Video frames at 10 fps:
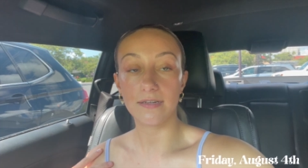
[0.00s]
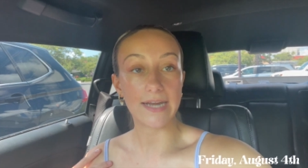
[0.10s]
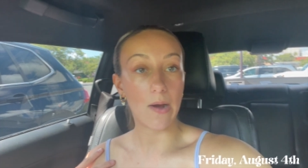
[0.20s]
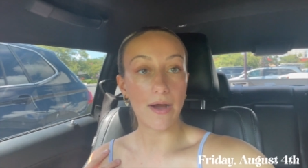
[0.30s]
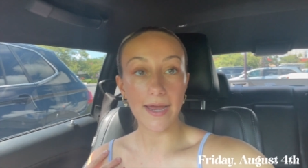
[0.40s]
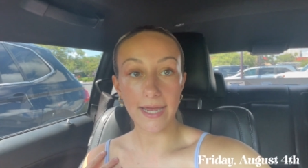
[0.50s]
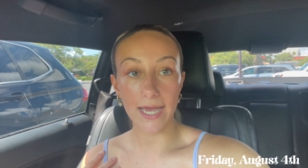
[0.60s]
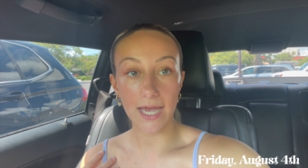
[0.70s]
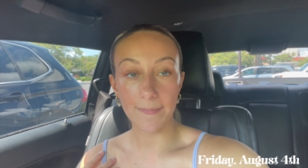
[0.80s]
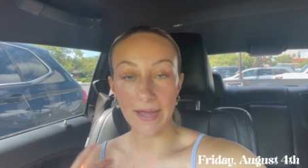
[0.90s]
Now I
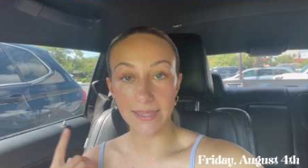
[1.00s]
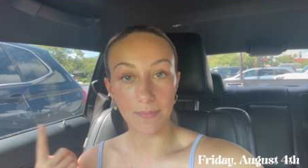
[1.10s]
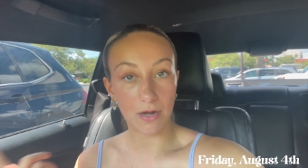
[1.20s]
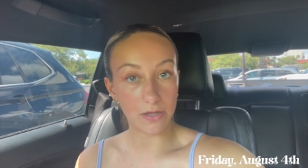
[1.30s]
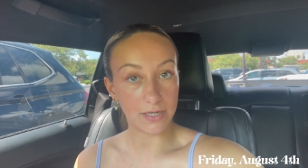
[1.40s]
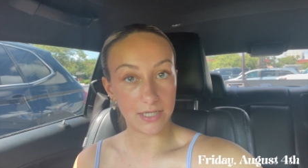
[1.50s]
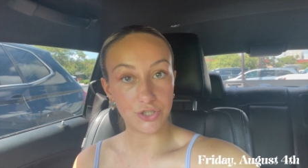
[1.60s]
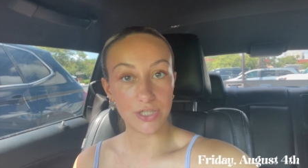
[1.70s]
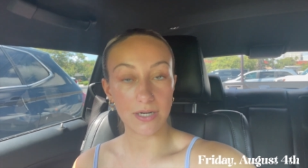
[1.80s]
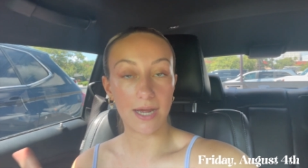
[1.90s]
am at the
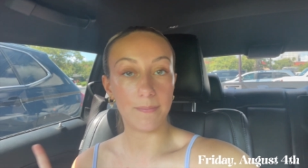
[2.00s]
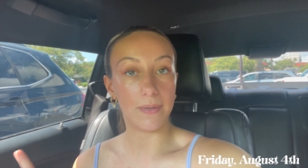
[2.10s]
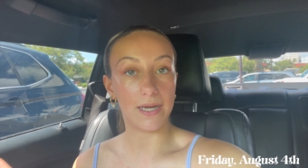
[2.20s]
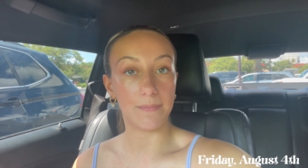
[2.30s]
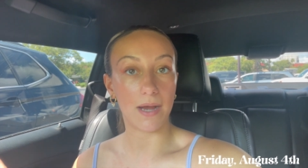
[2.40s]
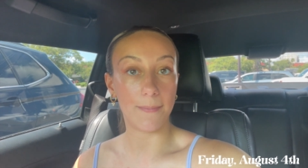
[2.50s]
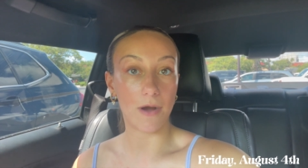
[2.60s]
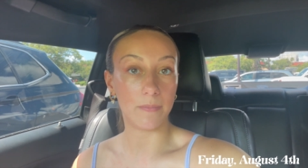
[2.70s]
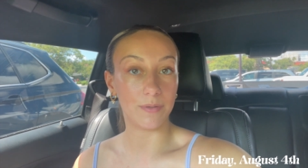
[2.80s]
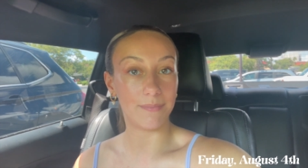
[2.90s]
Polynesian. I'm meeting my
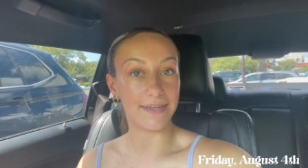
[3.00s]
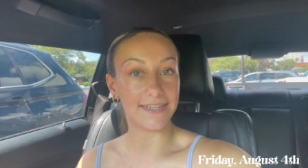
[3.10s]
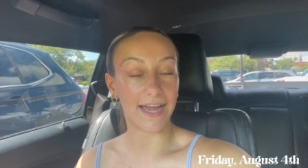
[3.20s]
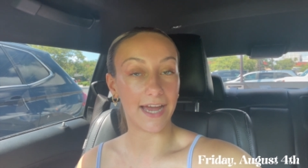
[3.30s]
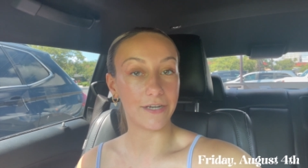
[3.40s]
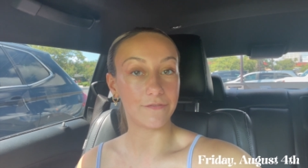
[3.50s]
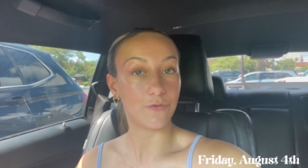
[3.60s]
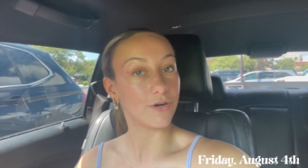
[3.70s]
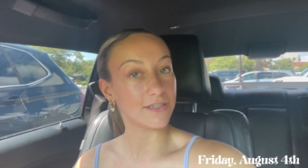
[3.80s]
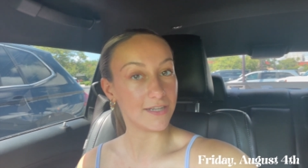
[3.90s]
mom and my dad
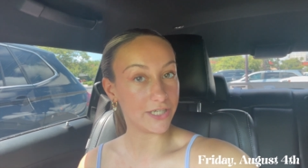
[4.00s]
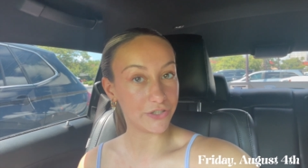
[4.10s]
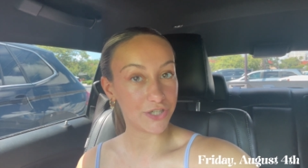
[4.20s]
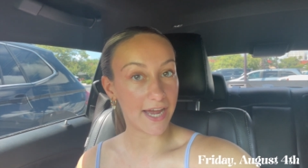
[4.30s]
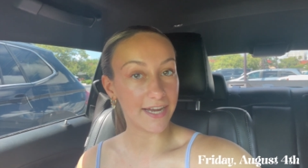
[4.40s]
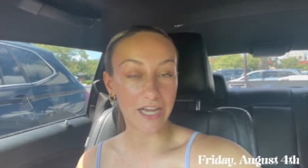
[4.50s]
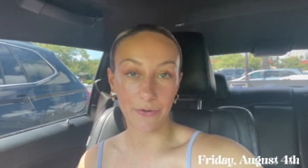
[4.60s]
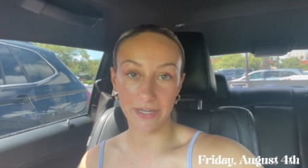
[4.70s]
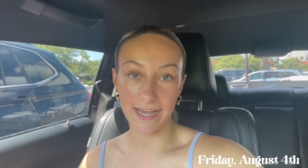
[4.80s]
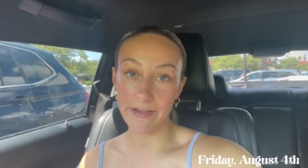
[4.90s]
for lunch at
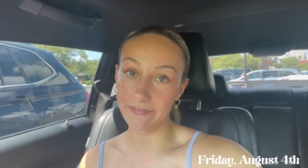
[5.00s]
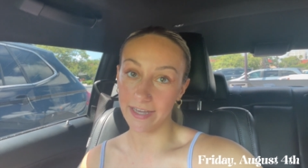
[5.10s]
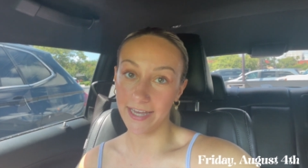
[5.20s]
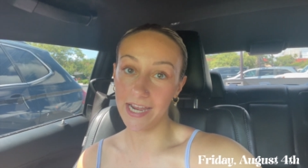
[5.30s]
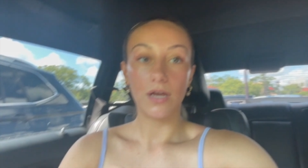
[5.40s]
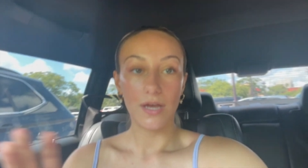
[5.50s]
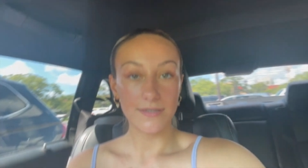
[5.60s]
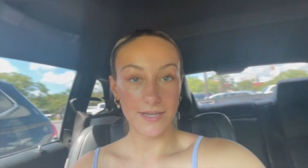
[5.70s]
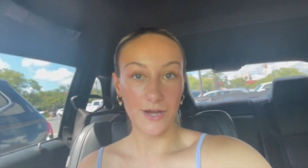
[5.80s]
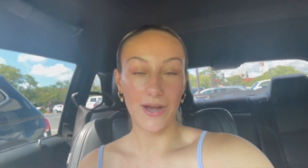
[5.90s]
Kona Cafe.
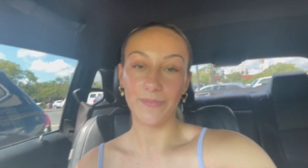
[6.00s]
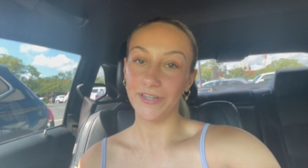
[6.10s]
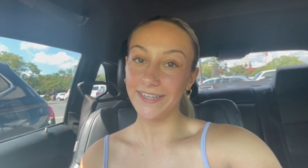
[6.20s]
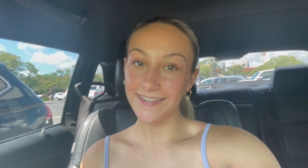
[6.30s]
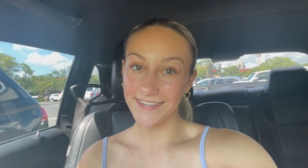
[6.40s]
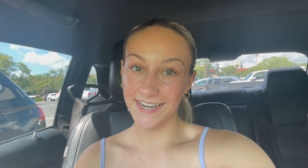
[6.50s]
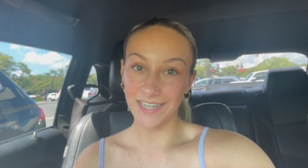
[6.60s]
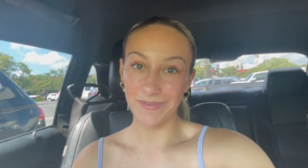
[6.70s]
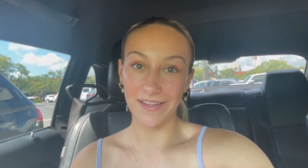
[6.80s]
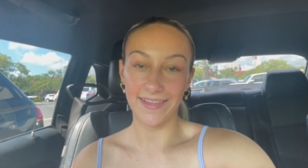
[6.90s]
So I'm really excited
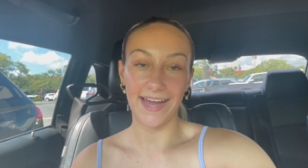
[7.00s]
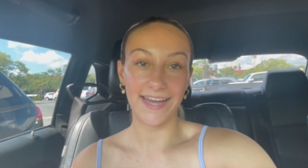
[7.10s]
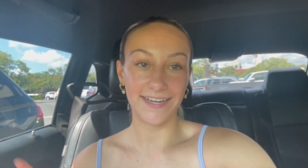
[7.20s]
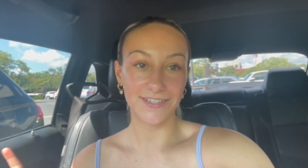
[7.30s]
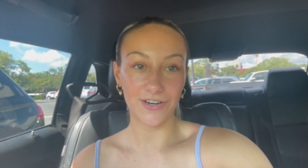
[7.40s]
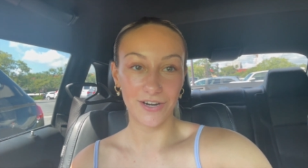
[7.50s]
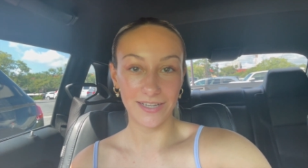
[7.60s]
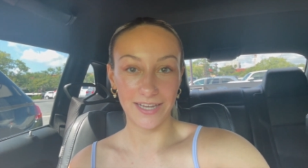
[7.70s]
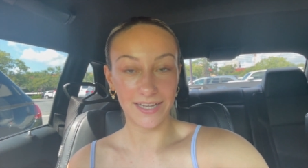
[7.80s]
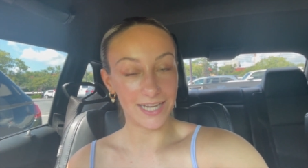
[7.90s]
about that. It is
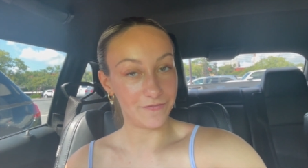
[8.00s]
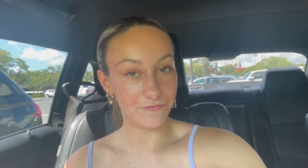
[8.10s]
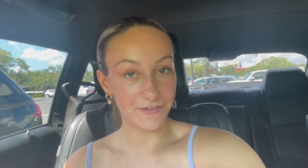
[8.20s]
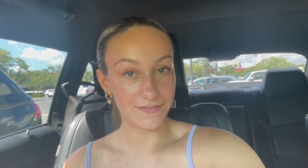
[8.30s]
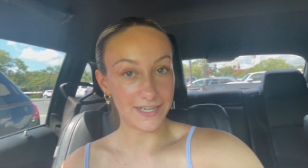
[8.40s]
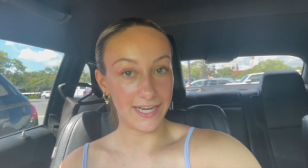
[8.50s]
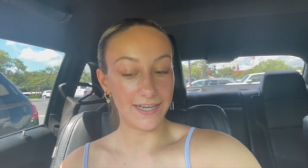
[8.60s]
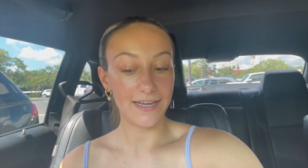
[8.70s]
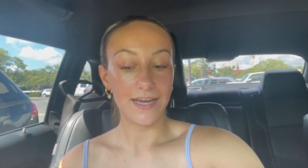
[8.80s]
currently 11.15,